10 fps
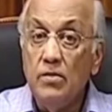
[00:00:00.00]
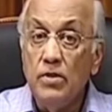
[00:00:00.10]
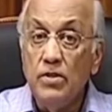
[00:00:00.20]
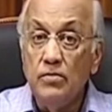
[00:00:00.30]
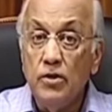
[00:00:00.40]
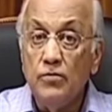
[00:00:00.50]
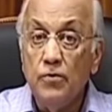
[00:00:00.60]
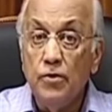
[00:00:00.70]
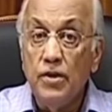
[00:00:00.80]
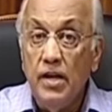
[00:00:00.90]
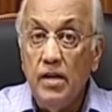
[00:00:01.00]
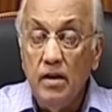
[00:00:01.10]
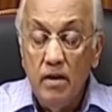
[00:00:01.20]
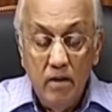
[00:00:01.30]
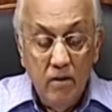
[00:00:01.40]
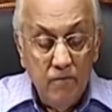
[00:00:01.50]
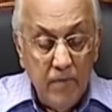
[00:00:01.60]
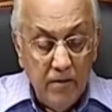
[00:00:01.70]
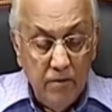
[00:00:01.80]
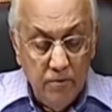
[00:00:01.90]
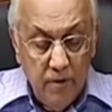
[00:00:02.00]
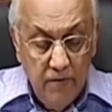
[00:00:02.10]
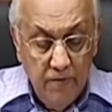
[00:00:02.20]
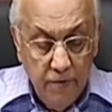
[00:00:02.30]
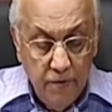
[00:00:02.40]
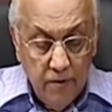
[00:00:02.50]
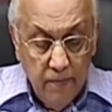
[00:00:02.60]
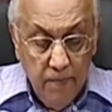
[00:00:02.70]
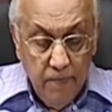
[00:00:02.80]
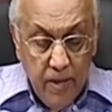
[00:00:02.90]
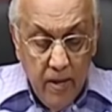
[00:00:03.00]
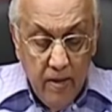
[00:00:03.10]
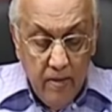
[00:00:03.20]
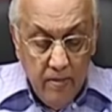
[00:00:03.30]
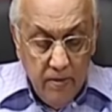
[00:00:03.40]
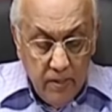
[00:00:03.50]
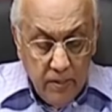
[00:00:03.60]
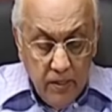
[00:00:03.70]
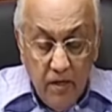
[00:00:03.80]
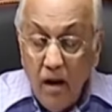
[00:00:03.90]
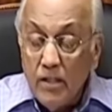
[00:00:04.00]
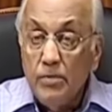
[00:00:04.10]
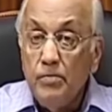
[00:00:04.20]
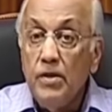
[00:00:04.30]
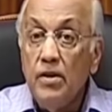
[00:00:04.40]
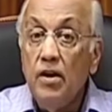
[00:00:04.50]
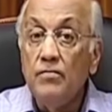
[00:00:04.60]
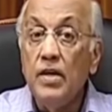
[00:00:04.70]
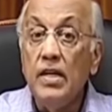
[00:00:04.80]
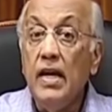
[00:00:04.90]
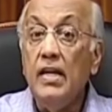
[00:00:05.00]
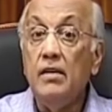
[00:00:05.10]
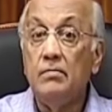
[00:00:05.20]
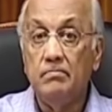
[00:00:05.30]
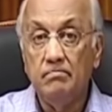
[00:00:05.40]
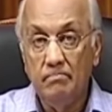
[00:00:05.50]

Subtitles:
said was in verse 14 of Matthew 24, this gospel of the kingdom.